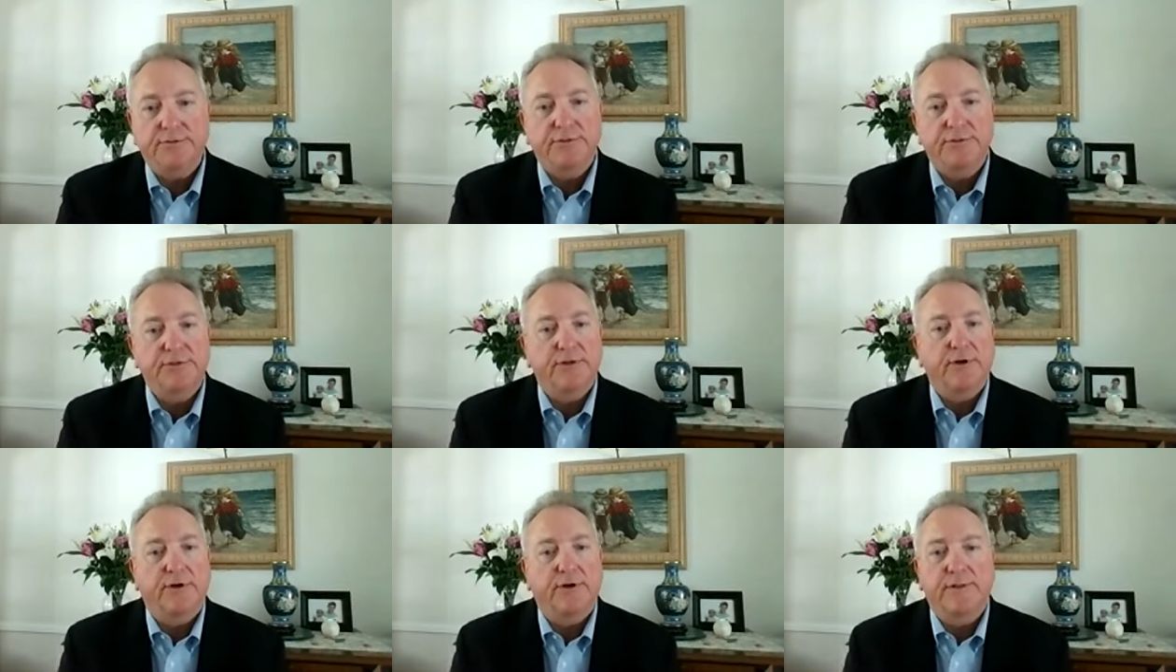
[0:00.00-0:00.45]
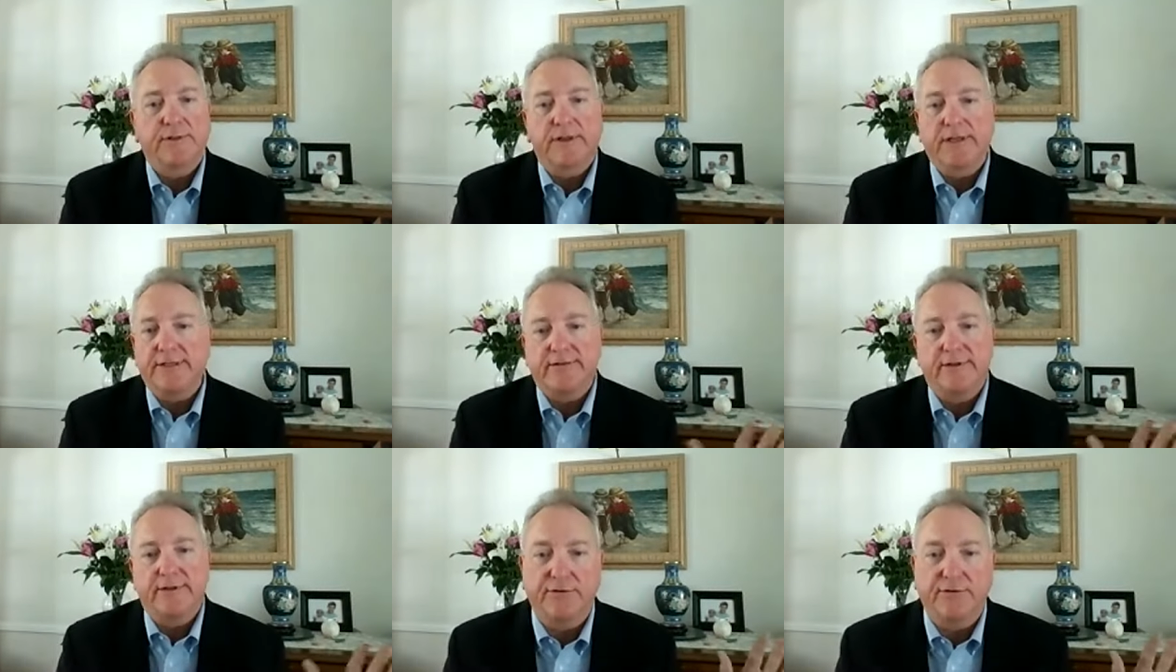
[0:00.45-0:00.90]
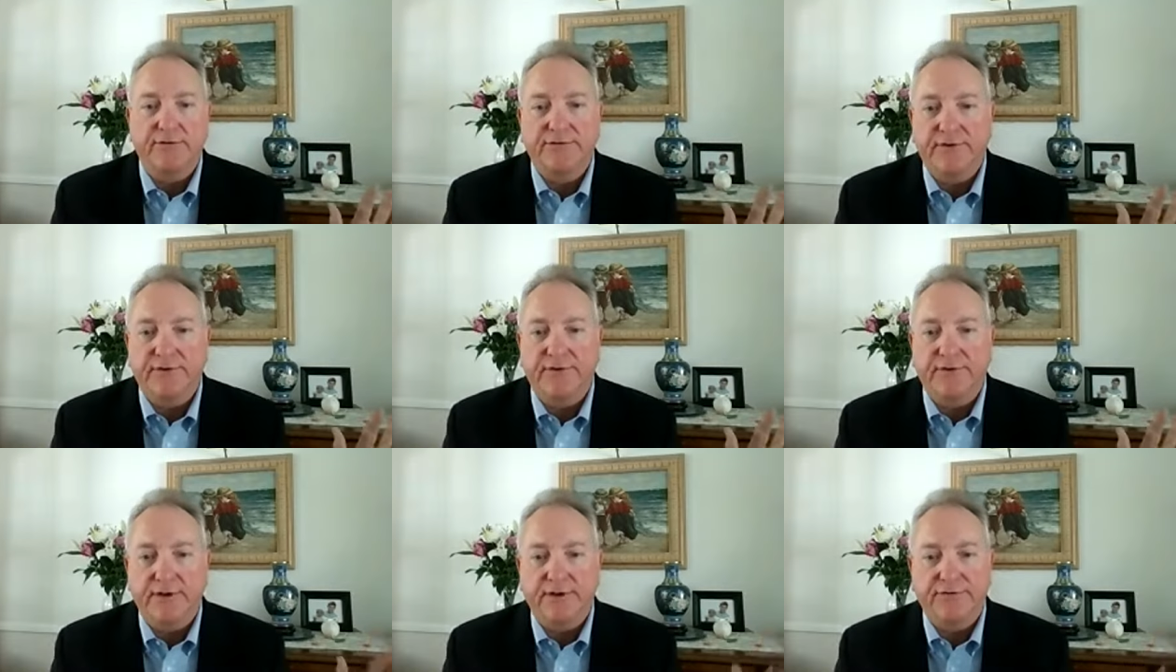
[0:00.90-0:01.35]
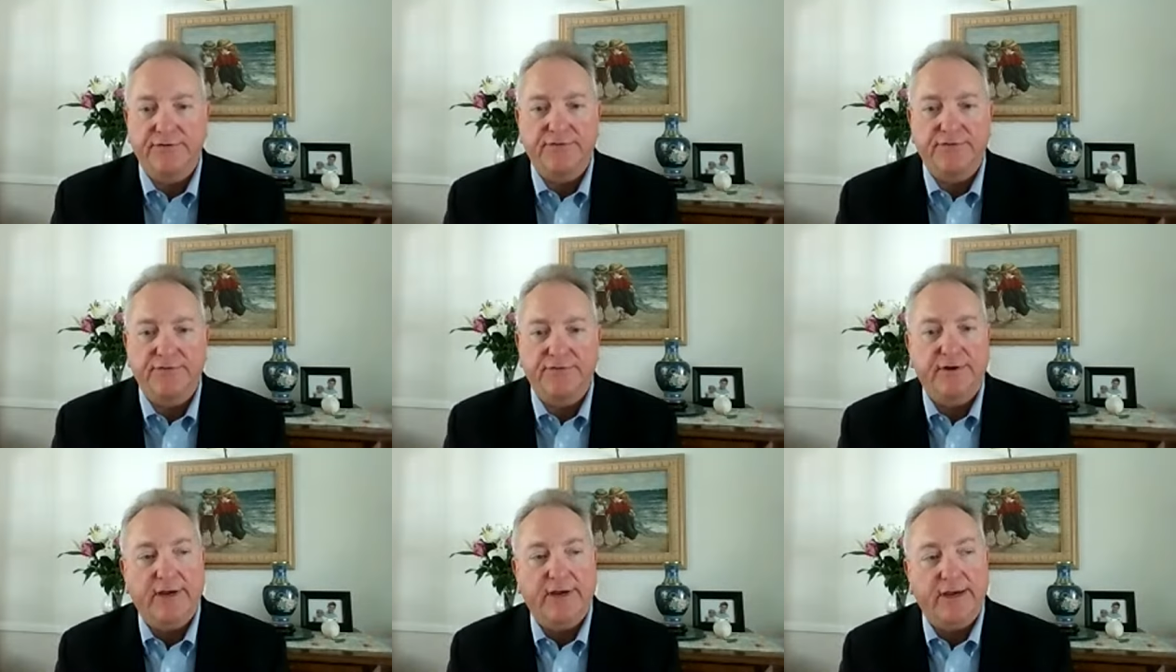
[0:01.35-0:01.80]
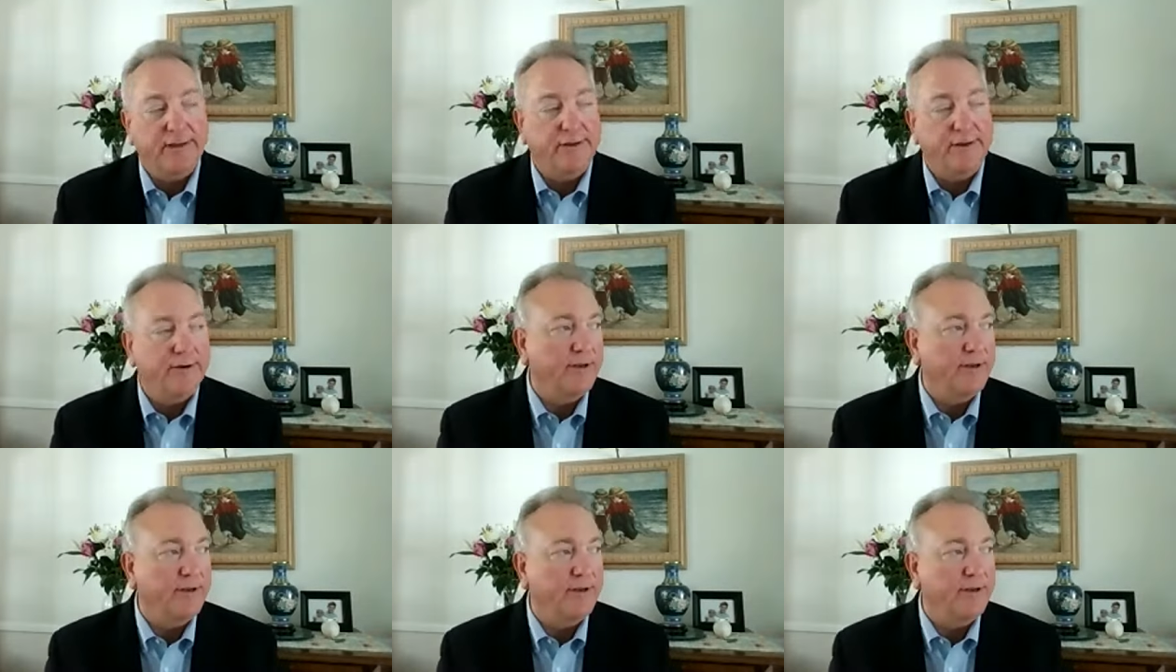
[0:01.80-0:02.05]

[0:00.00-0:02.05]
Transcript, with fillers: That's that. Those days are kind of gone.